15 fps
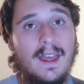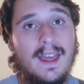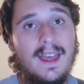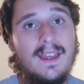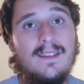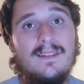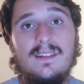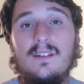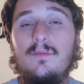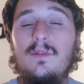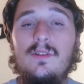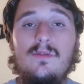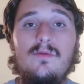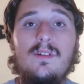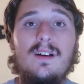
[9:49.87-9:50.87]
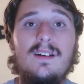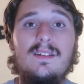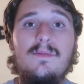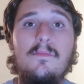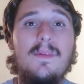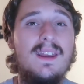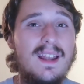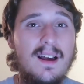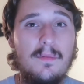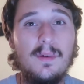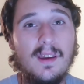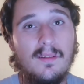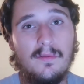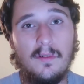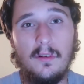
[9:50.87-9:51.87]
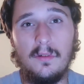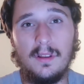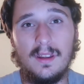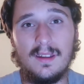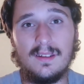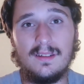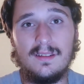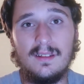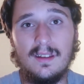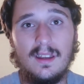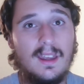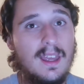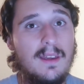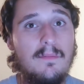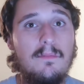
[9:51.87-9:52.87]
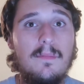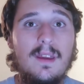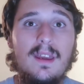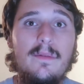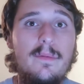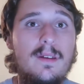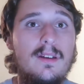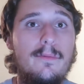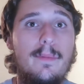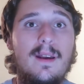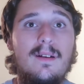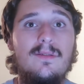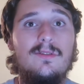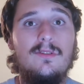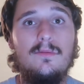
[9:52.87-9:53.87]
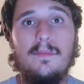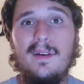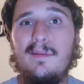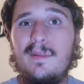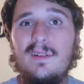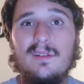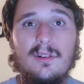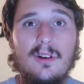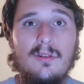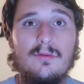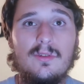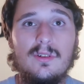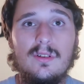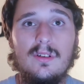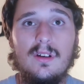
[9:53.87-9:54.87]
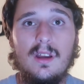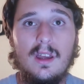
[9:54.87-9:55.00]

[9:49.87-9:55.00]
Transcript: And some of you guys may not be at fault with this. It may be your parents or it may be your coach.